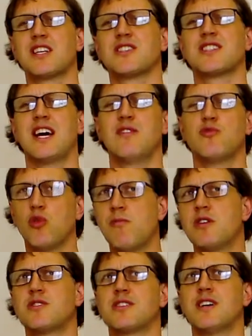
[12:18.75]
sound
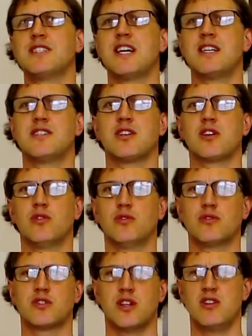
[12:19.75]
almost identical,
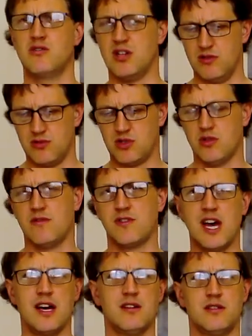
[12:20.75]
so you don't sort of
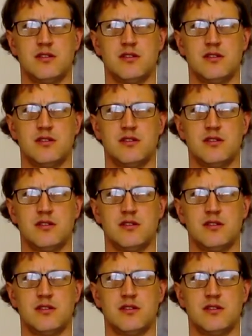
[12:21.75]
get